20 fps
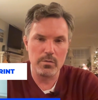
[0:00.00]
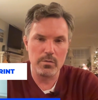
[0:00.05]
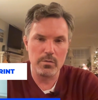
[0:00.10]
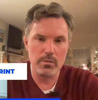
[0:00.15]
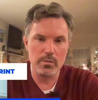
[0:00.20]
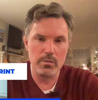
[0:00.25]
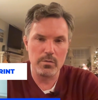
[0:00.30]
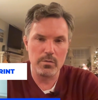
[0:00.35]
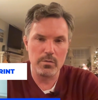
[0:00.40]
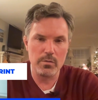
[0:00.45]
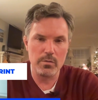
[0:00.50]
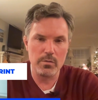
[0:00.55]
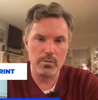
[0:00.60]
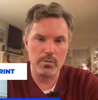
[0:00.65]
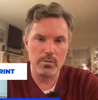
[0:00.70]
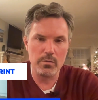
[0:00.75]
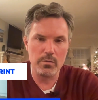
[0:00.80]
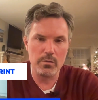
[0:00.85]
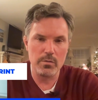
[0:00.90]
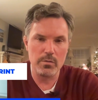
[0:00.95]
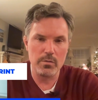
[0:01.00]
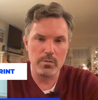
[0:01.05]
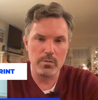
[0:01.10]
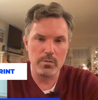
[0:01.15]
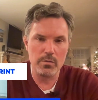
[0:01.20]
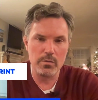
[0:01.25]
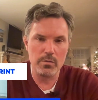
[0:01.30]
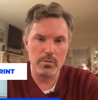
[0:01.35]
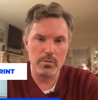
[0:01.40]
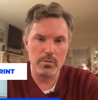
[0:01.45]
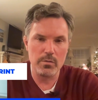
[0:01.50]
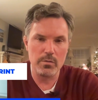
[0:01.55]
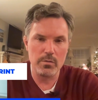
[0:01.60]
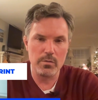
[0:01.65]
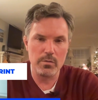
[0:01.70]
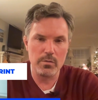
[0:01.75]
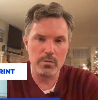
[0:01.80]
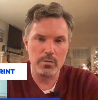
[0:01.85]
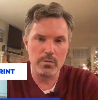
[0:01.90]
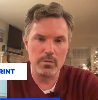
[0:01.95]

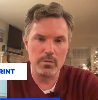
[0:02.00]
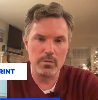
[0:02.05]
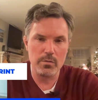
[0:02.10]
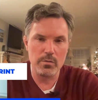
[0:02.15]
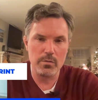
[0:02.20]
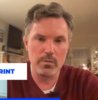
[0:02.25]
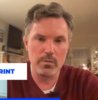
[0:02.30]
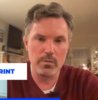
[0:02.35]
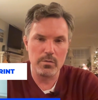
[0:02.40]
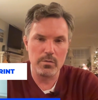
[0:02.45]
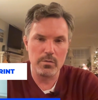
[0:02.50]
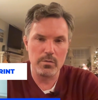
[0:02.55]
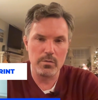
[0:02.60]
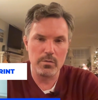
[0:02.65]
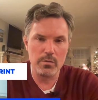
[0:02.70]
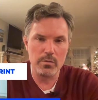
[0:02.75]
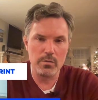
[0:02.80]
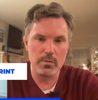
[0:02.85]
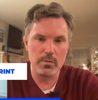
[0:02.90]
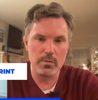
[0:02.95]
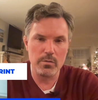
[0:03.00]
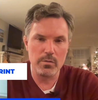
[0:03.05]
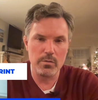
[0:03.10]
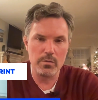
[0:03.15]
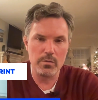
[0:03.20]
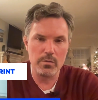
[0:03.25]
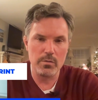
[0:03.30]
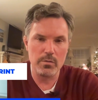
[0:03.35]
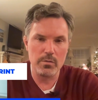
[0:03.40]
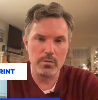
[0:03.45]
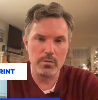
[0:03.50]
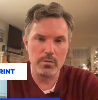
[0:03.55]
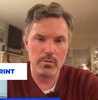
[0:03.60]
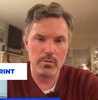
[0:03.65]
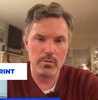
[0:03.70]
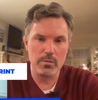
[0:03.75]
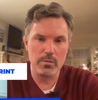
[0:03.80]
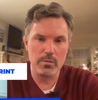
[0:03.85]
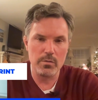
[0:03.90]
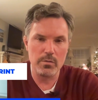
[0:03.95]

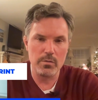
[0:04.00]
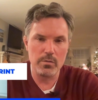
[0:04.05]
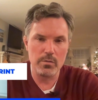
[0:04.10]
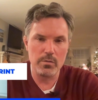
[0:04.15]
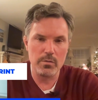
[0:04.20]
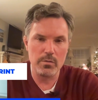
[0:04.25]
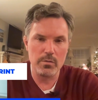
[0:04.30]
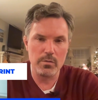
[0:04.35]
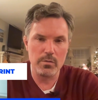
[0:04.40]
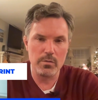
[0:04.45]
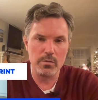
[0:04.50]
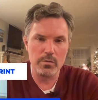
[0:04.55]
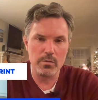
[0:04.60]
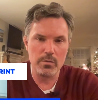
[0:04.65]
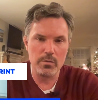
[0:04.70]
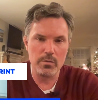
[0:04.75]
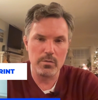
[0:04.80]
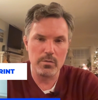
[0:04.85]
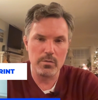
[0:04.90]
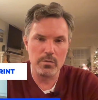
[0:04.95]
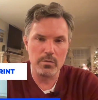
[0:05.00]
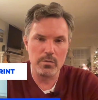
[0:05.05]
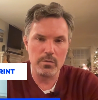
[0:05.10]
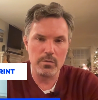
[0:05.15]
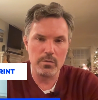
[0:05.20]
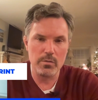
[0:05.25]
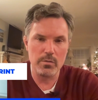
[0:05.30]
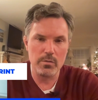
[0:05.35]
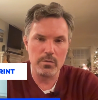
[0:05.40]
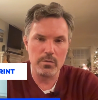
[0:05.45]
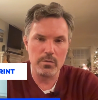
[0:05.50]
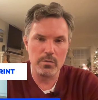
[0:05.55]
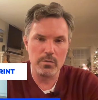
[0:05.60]
[no speech]